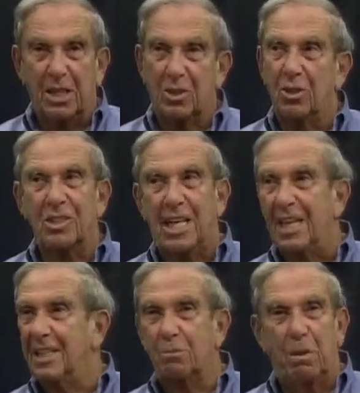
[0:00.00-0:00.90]
but it turns
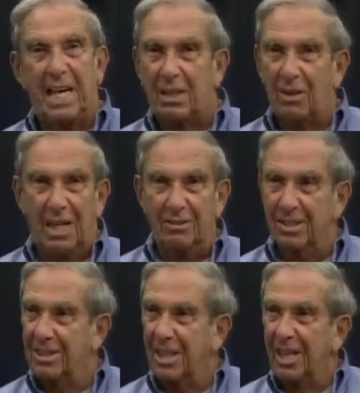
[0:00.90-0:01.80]
out his
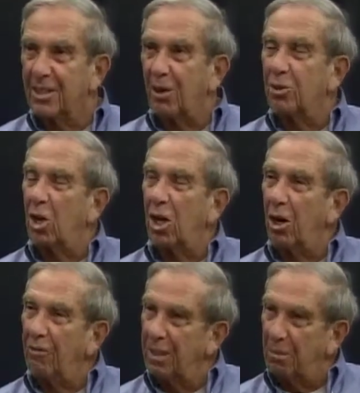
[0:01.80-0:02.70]
background goes all
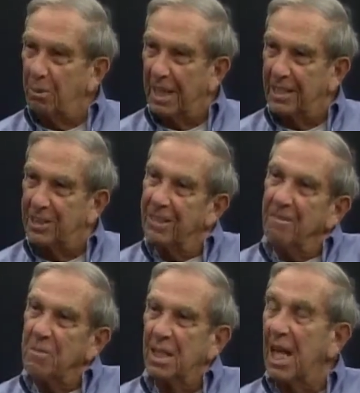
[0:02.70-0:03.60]
over the place.
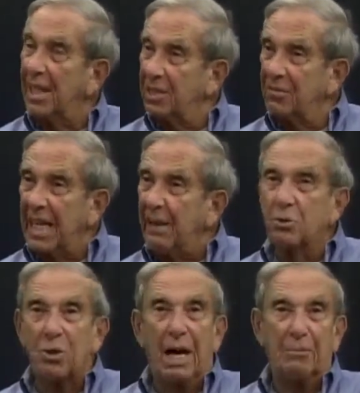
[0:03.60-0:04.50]
Lots of name
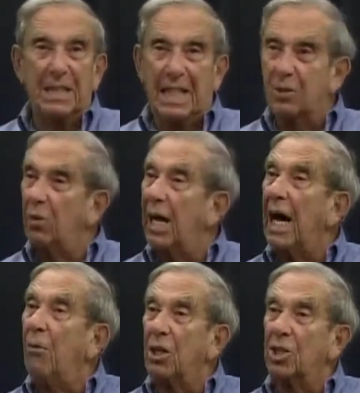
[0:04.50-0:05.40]
dropping. That's why
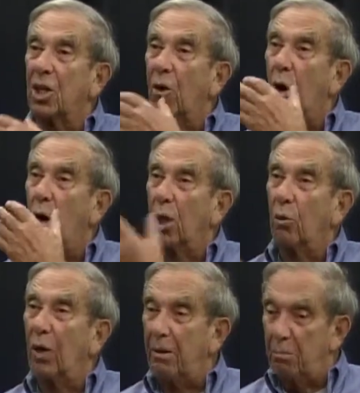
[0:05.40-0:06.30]
I want you to go all the
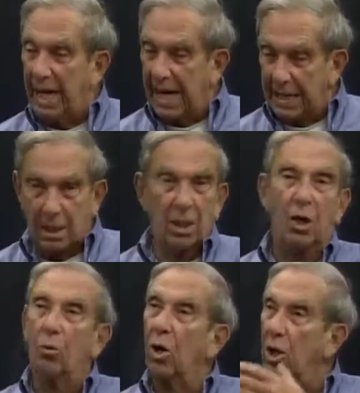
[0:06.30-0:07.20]
way back.
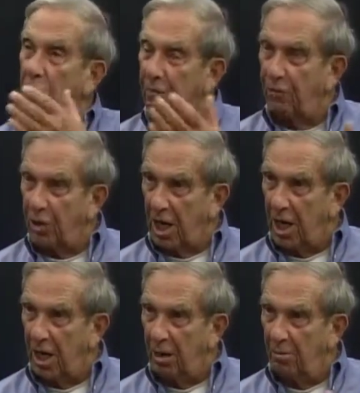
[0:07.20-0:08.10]
Where are you
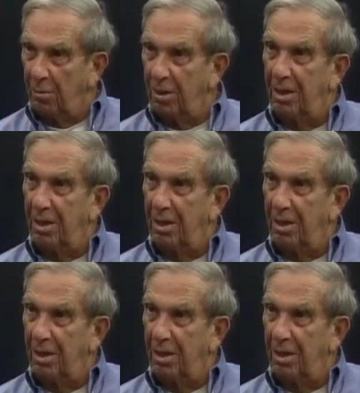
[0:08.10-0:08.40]
from?